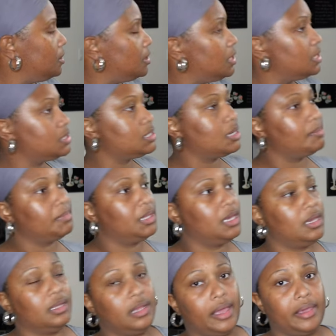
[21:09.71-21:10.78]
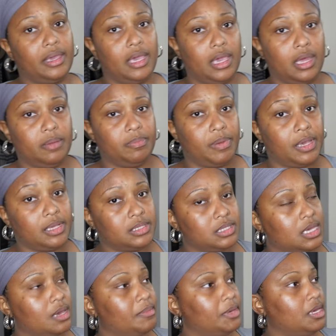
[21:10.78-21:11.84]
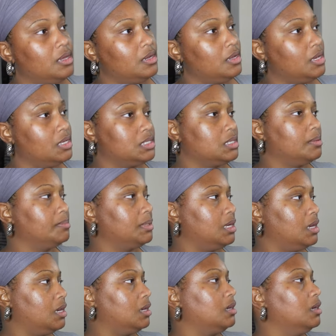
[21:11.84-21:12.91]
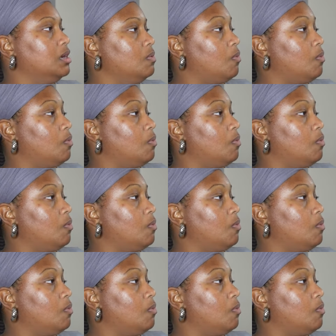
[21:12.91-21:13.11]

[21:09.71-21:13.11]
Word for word: is something like canned pink salmon is something,